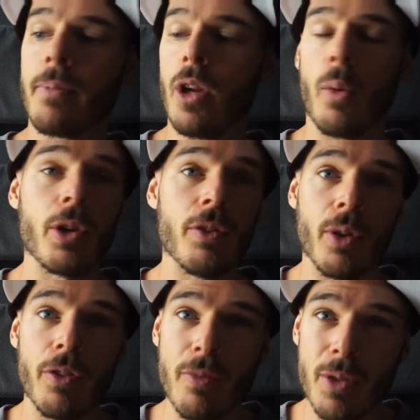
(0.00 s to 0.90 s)
you know, what you've
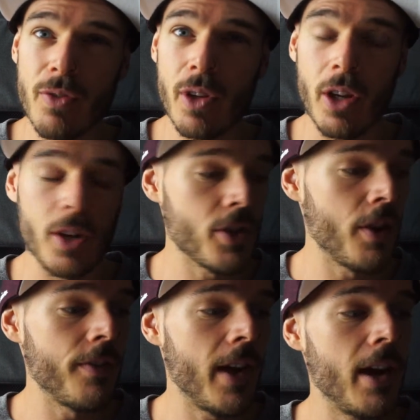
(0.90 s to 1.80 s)
learned from this video
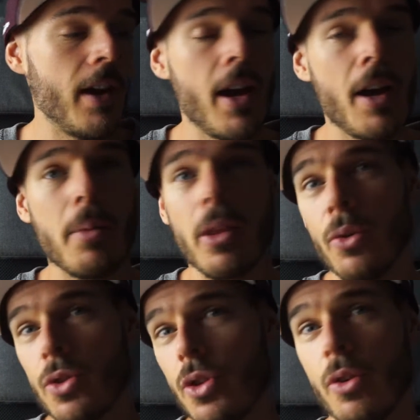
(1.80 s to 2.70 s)
so far, but then
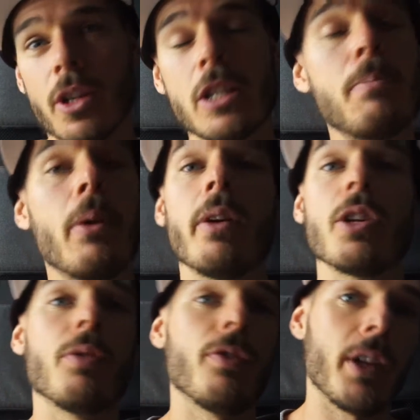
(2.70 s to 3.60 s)
also your
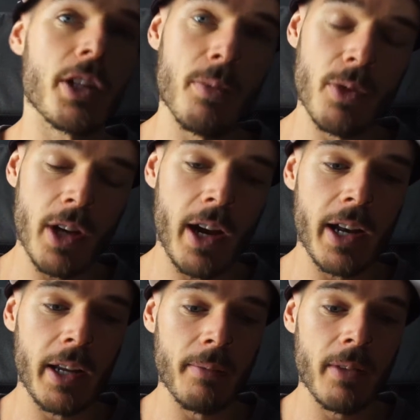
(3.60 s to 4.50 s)
experience with flexible
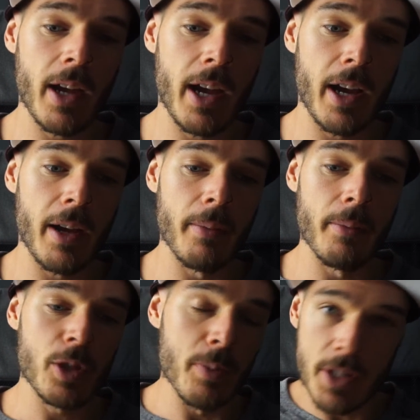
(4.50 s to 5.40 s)
dieting,
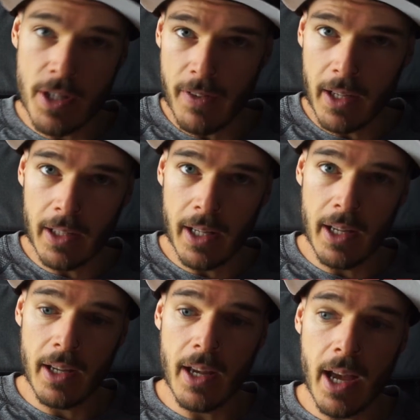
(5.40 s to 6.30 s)

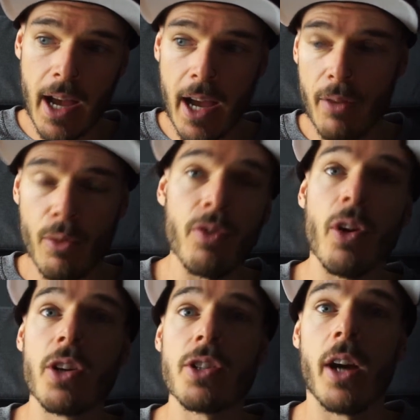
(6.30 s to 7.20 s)
specifically
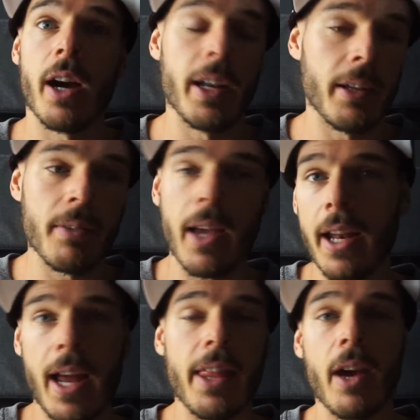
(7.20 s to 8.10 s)
reverse dieting,
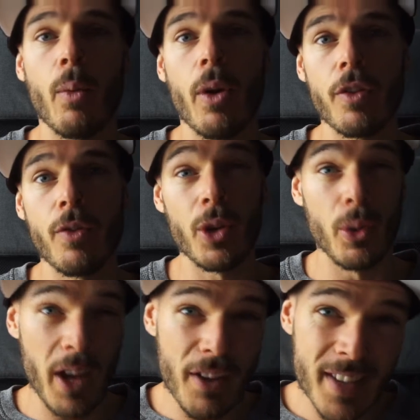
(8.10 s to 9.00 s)
and how that worked for
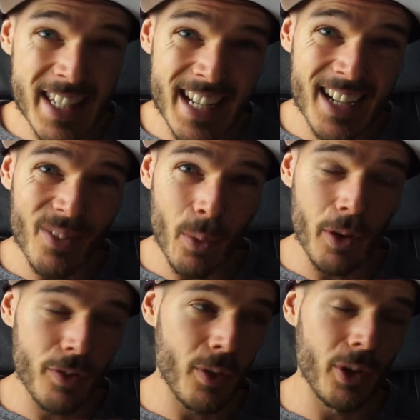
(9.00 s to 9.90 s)
you. If it didn't
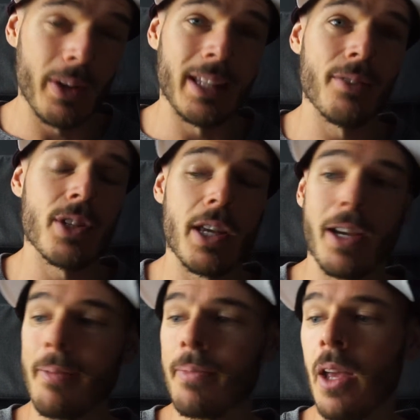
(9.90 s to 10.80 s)
work for you, I'd love to
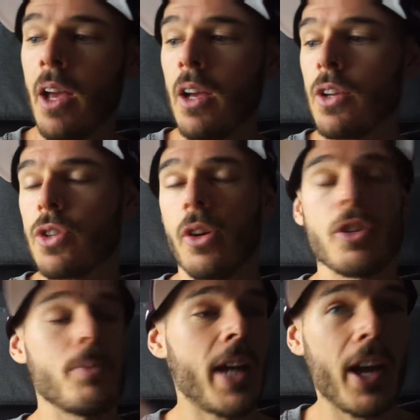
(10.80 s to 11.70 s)
hear. So
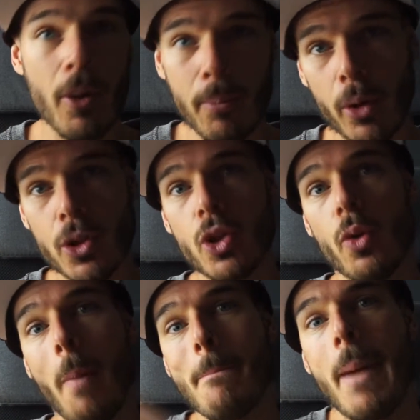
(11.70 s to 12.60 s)
some take-home points to
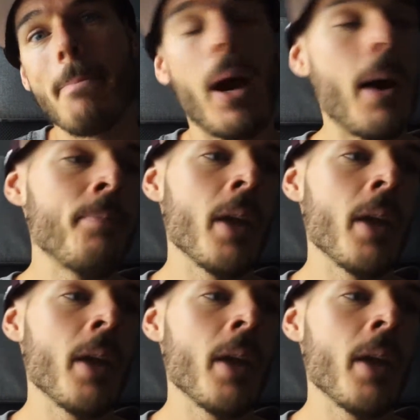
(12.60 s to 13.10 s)
remember: